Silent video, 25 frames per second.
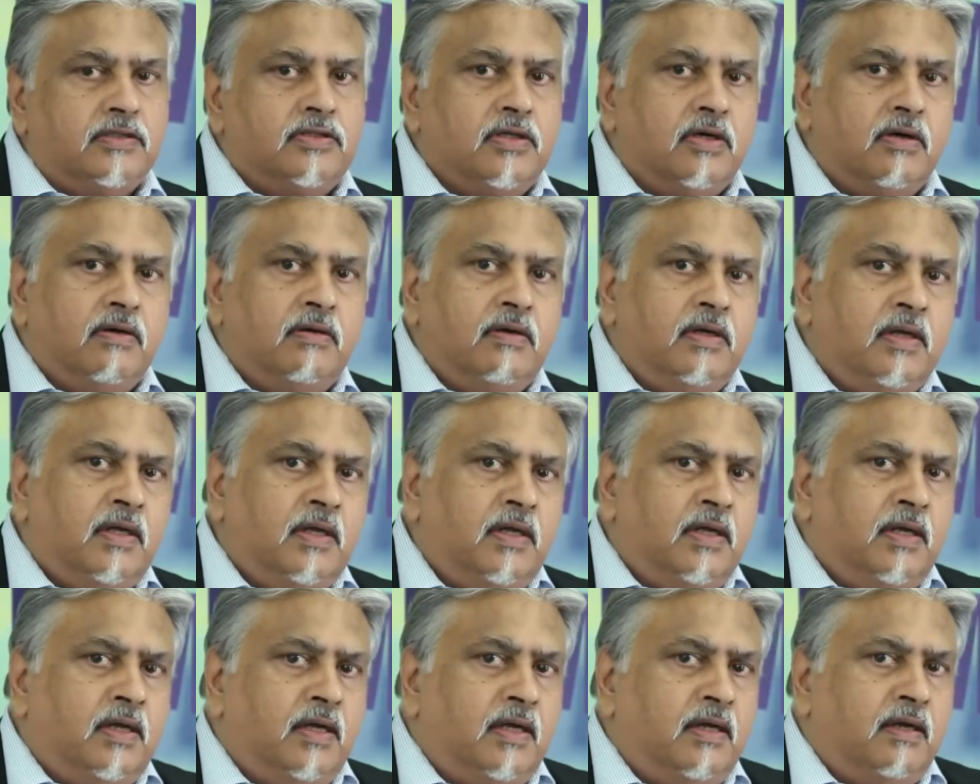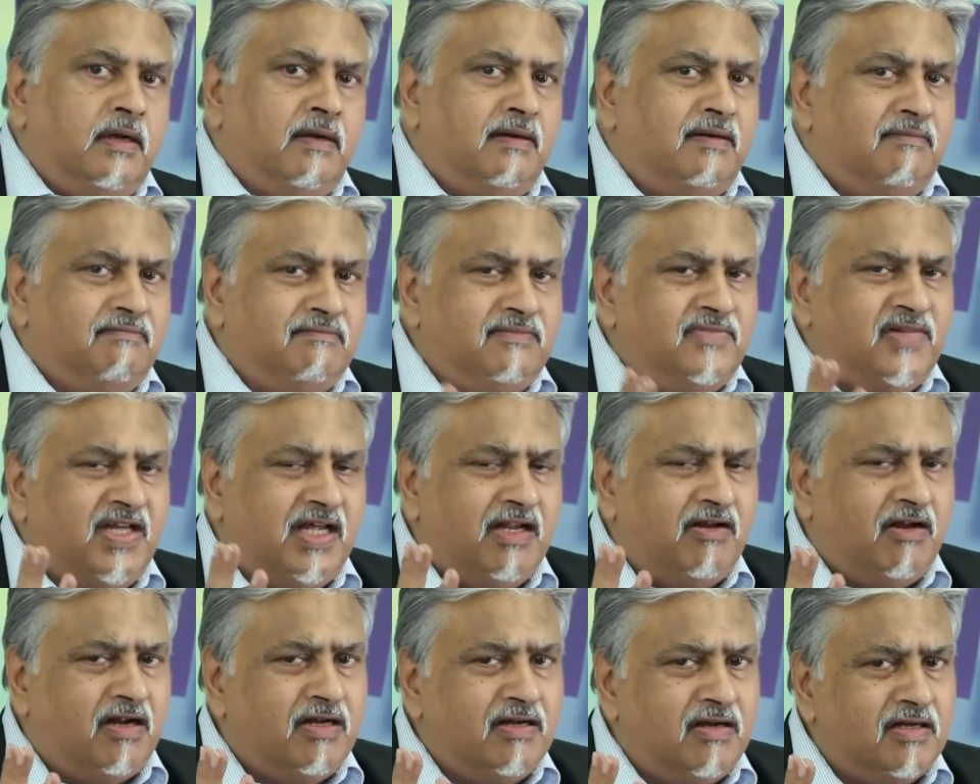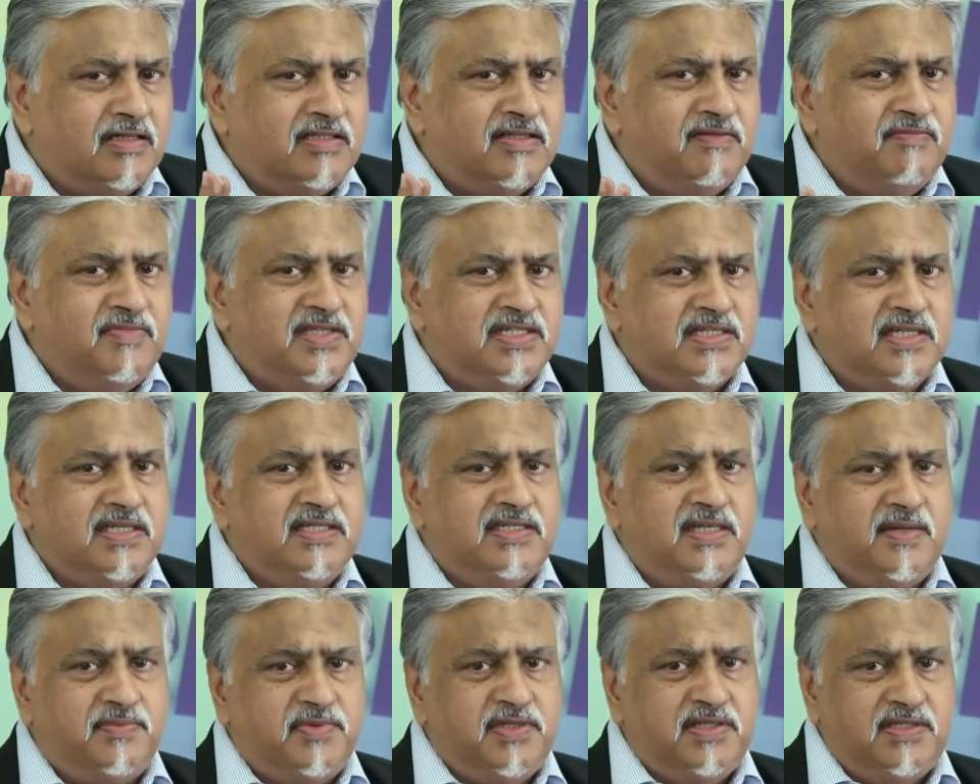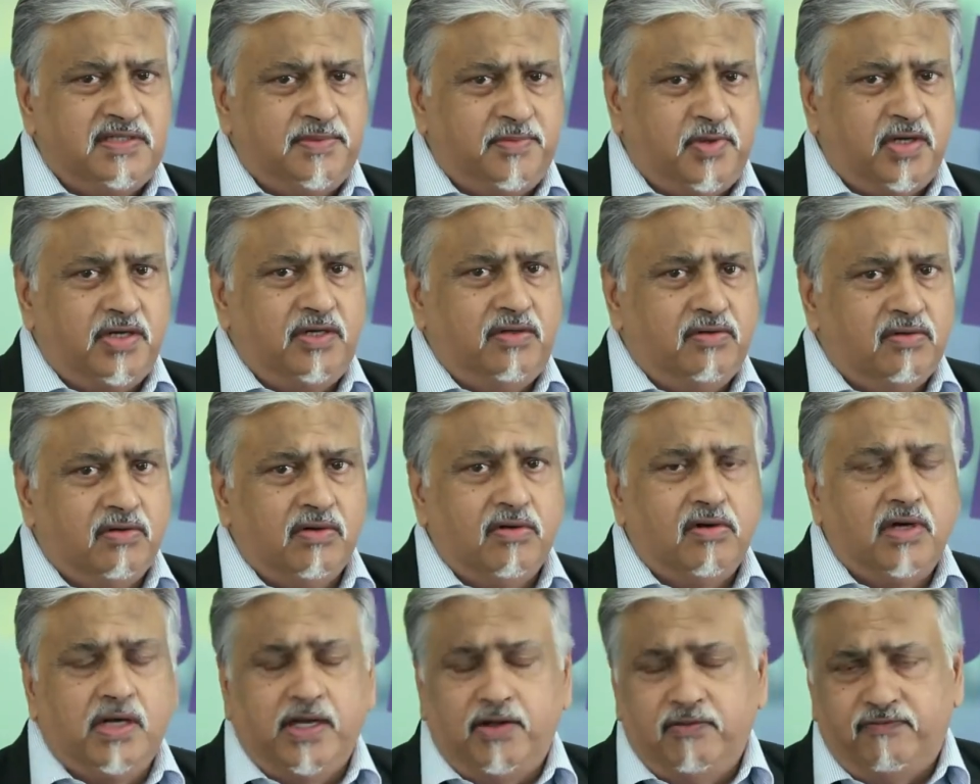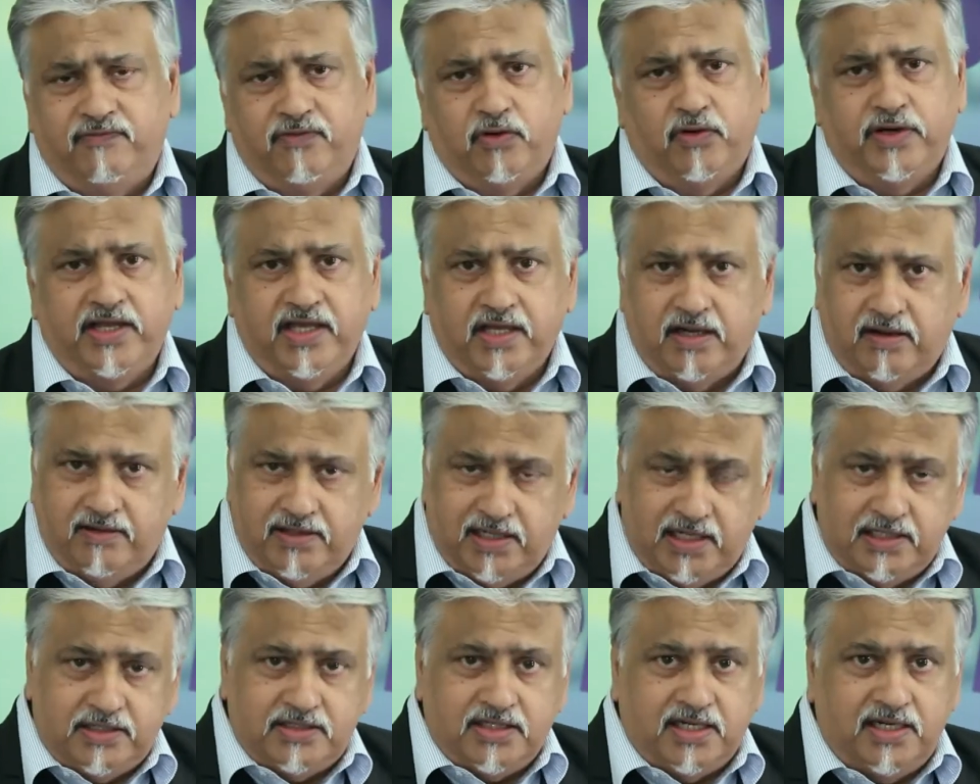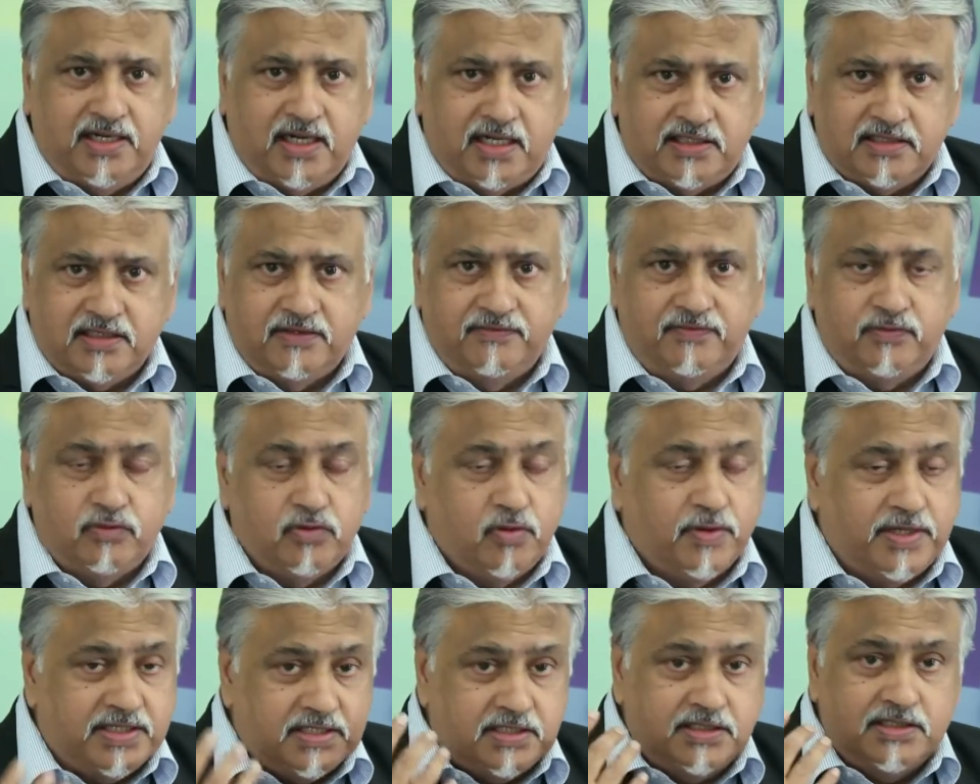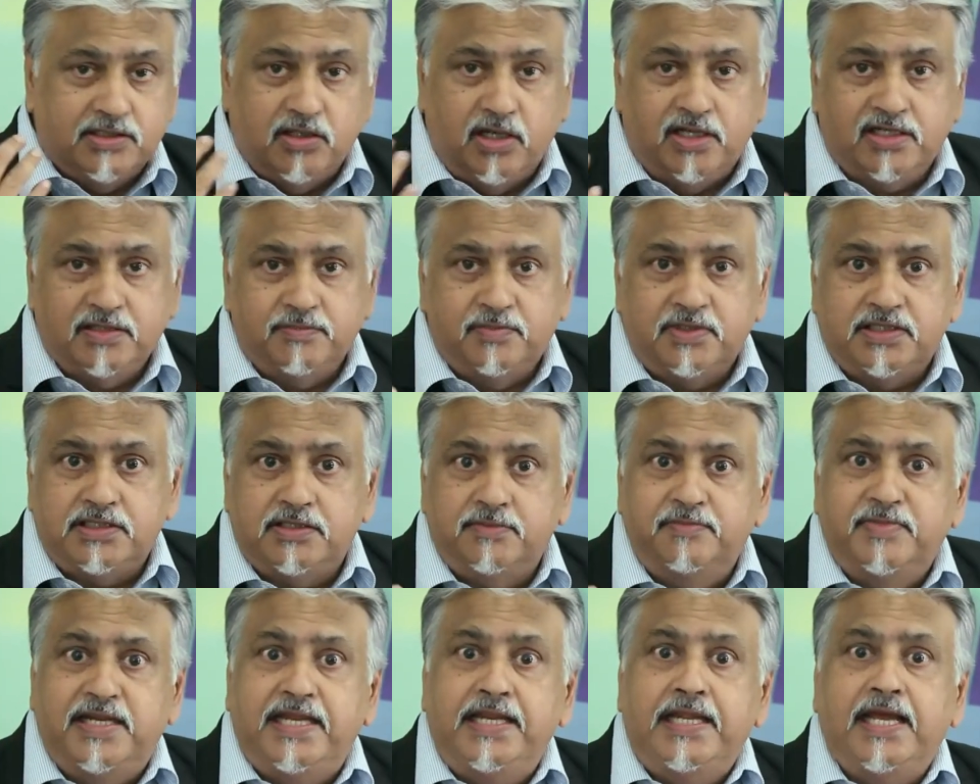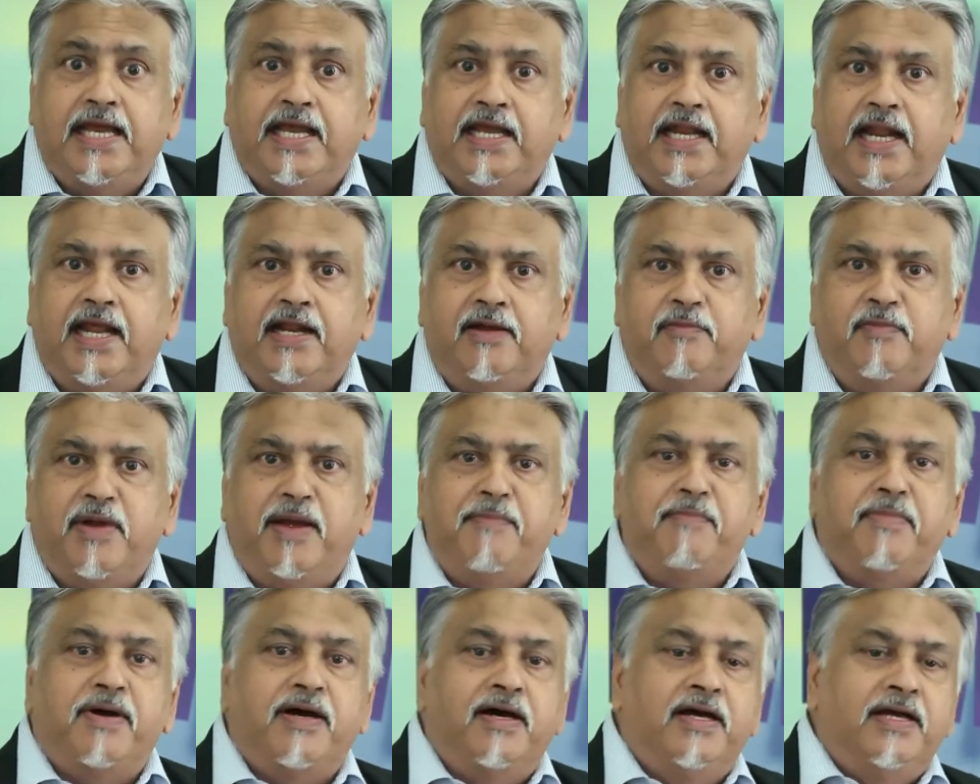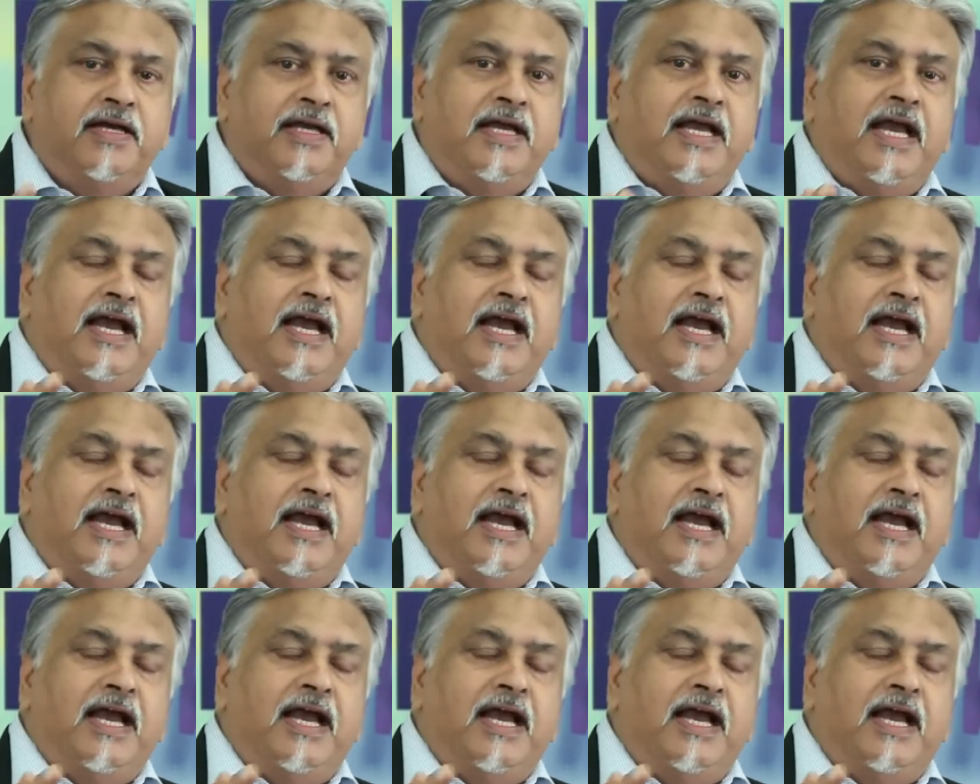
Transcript: so lots of misconceptions about yoga floating around. I'll try and ask a few questions, as many I remember.